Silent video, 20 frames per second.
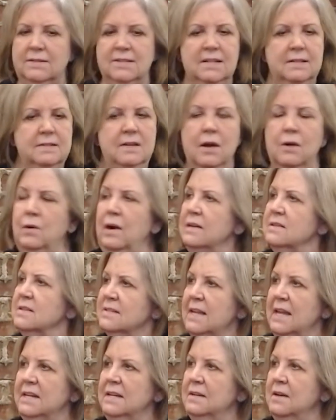I said, no, I
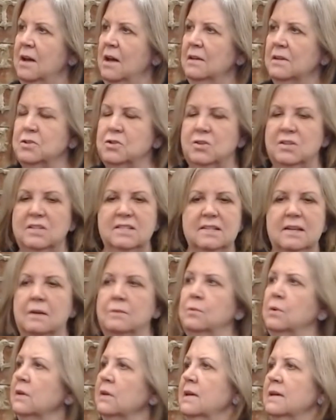said it all. And she
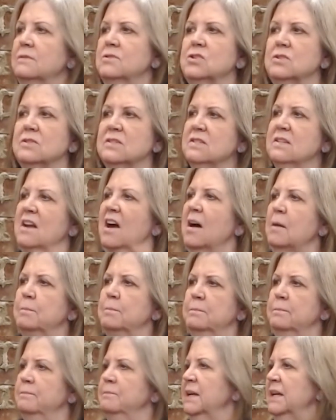said, well, then just
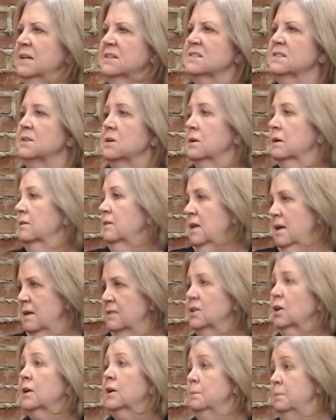stop, because they're
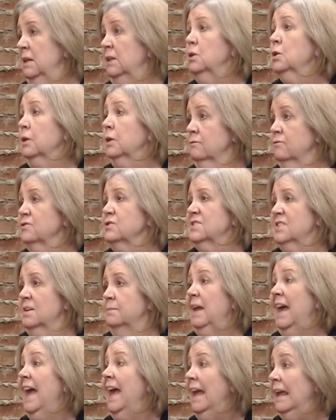going to be looking for
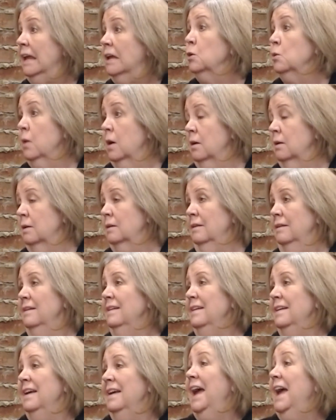something to hang you
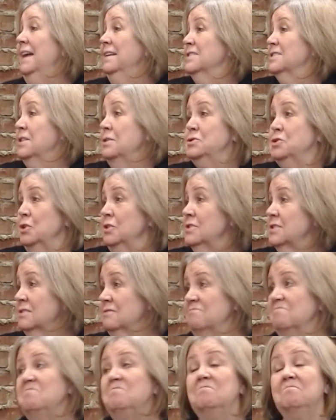on. And so
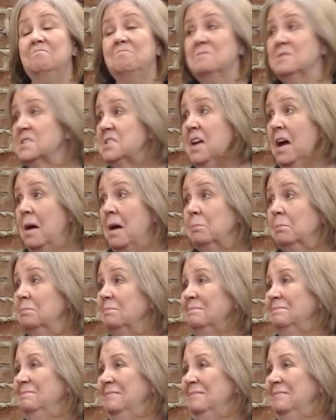just stop.